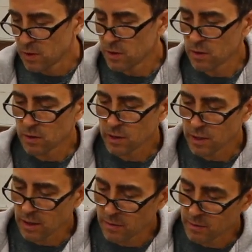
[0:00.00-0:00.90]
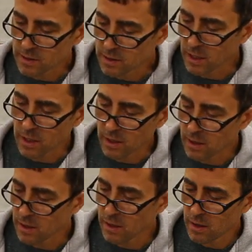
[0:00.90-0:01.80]
So I'll clean off this thing.
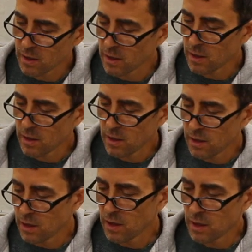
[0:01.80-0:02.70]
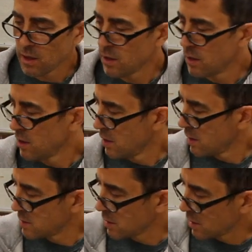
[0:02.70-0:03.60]
And
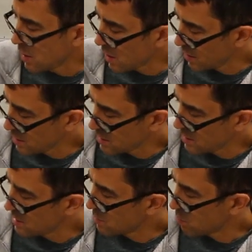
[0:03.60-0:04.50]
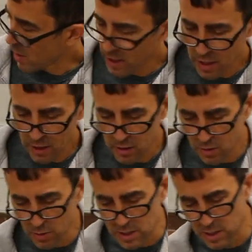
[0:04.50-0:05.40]
see, on a lot of these I did some writing. You can
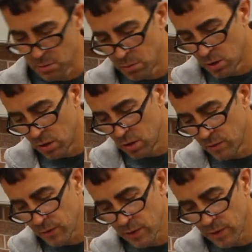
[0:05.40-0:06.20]
do a symbol,